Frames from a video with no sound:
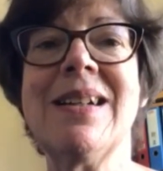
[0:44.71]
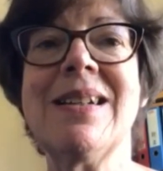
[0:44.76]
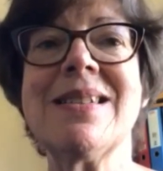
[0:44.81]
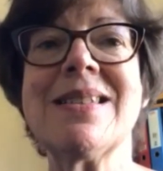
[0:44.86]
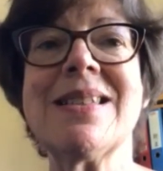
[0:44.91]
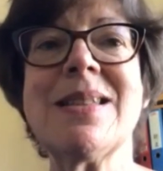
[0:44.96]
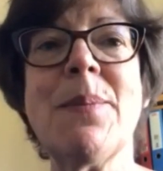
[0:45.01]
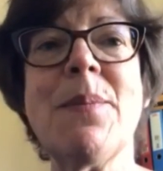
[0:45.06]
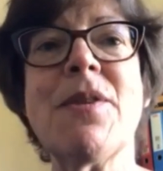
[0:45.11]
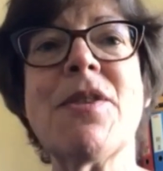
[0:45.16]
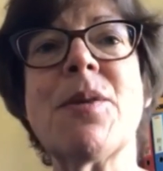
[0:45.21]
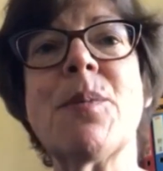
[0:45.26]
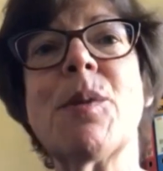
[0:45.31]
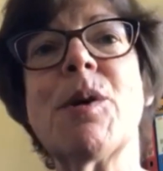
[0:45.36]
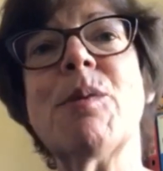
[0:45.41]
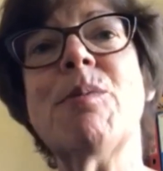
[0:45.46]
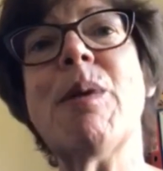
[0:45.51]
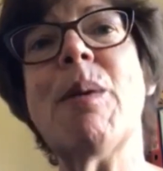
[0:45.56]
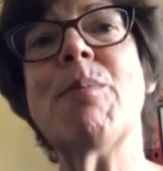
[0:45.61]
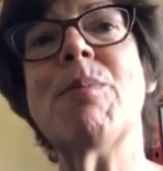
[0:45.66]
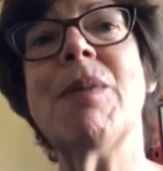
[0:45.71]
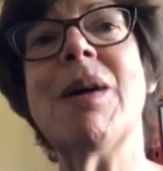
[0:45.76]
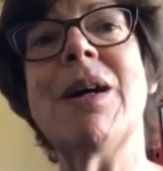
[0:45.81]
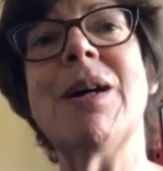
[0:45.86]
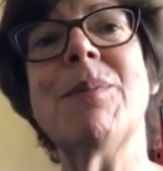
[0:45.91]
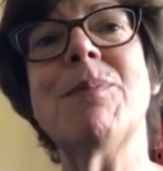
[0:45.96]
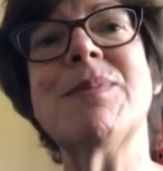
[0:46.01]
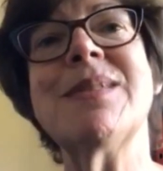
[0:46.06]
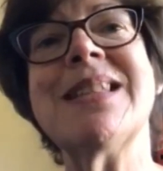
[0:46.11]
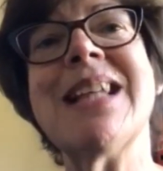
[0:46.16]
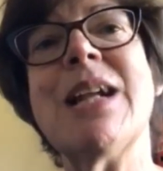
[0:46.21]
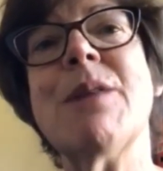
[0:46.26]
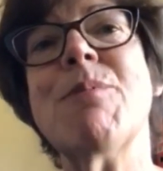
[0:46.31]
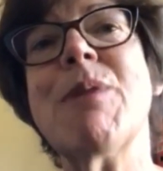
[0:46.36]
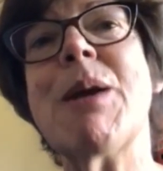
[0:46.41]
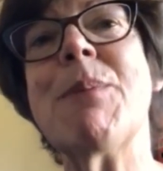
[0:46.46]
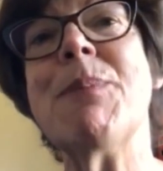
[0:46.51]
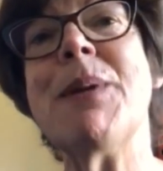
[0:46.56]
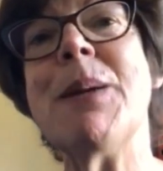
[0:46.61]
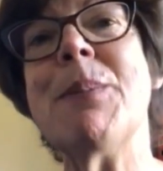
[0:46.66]
Some of them um,
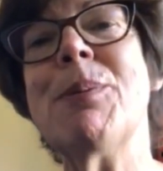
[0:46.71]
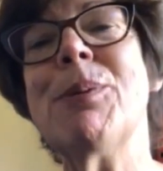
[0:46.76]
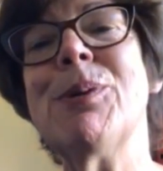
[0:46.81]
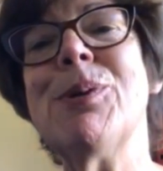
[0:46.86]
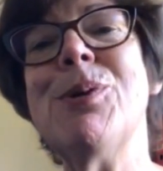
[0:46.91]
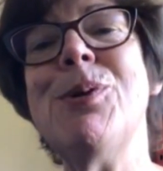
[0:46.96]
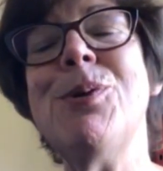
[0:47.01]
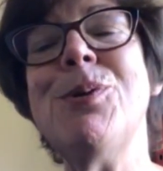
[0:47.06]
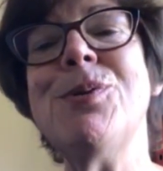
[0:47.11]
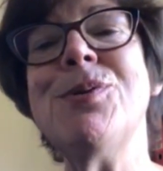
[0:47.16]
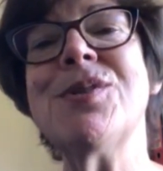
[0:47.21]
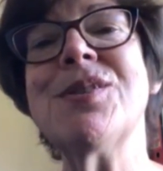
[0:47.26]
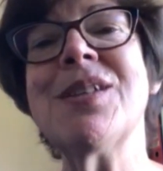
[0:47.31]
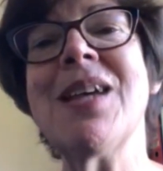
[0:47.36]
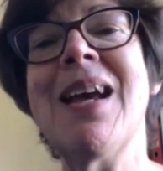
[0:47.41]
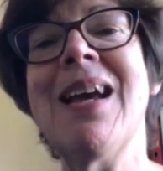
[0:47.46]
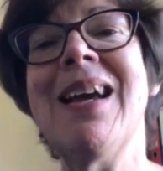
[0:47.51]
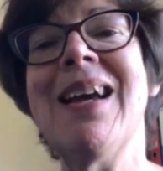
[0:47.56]
celebrate people whose